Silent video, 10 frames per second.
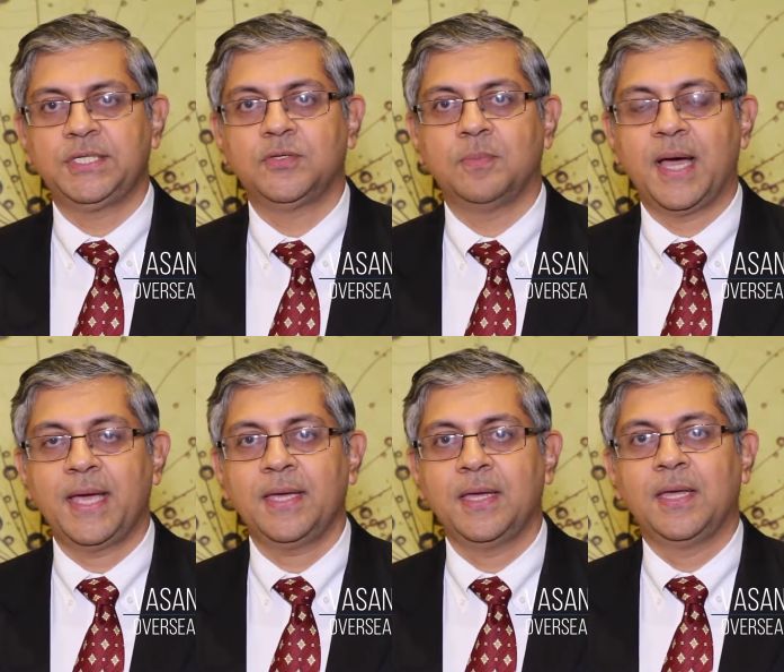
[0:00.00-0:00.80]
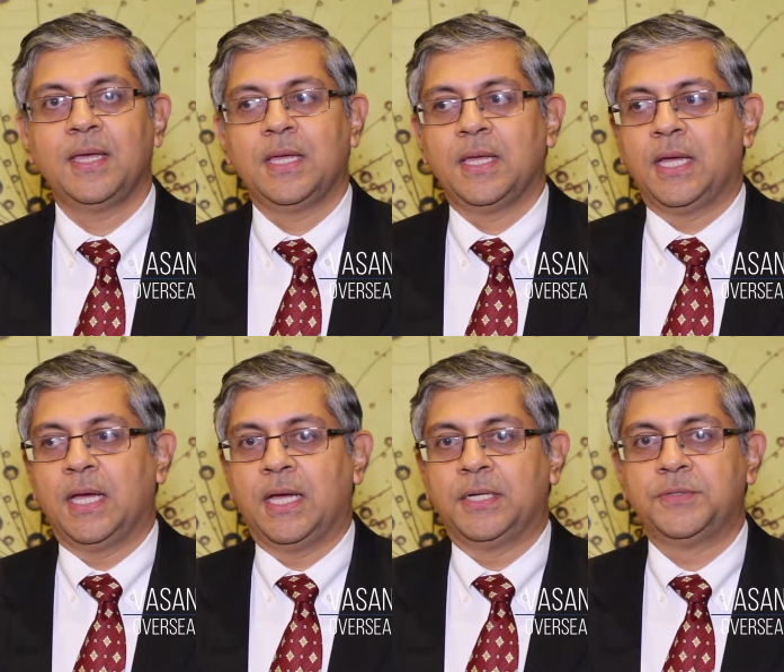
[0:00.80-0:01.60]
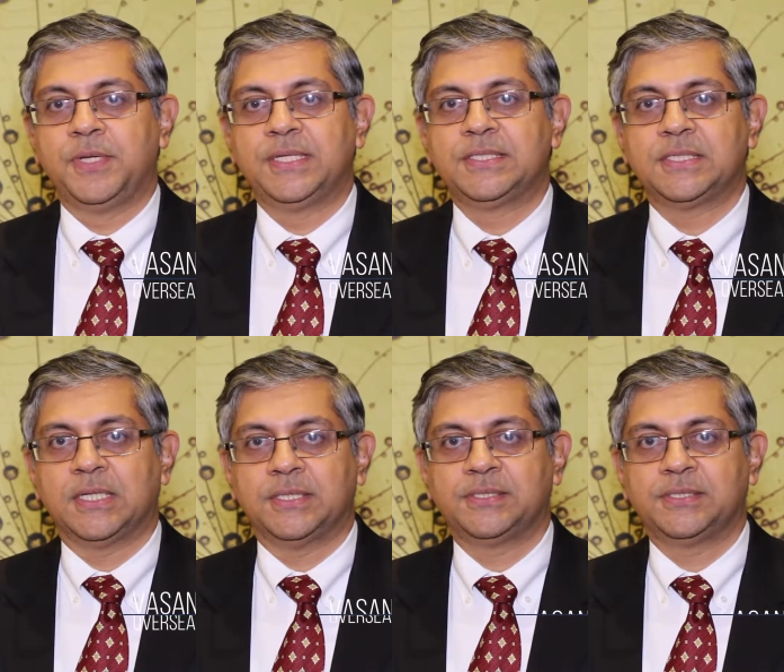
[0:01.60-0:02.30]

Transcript: in Dubai. Uh, today's uh,